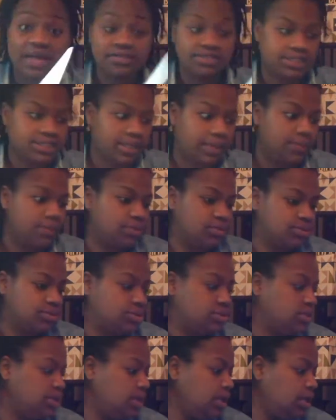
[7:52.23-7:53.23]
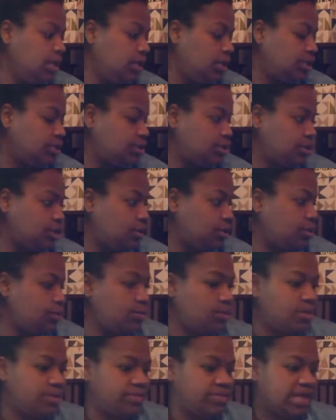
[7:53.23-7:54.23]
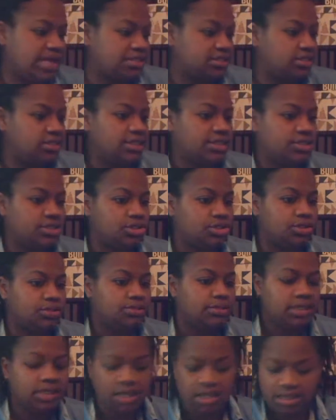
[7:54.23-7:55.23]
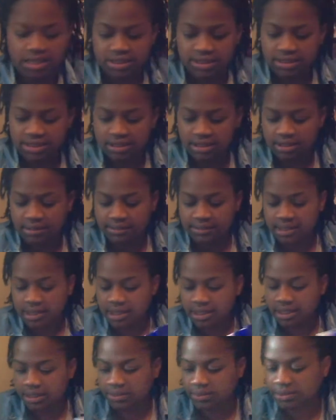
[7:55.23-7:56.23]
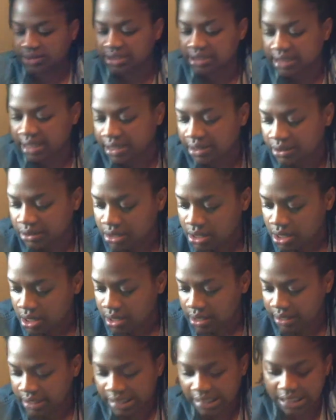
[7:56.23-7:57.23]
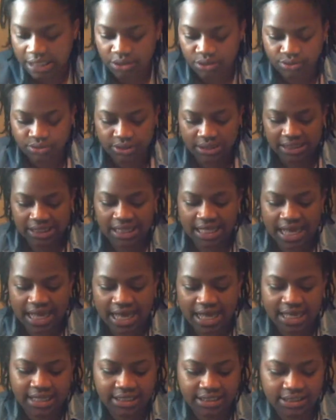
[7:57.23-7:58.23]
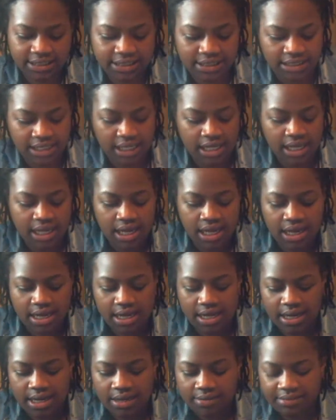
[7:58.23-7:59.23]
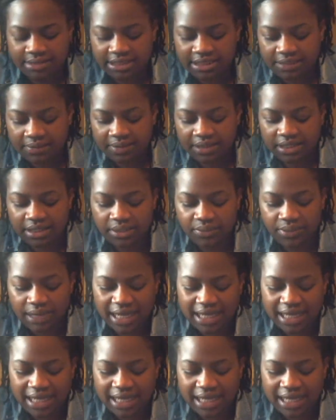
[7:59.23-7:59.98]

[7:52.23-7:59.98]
labels. So that's extremely awesome. We'll see how long those last. But typically when I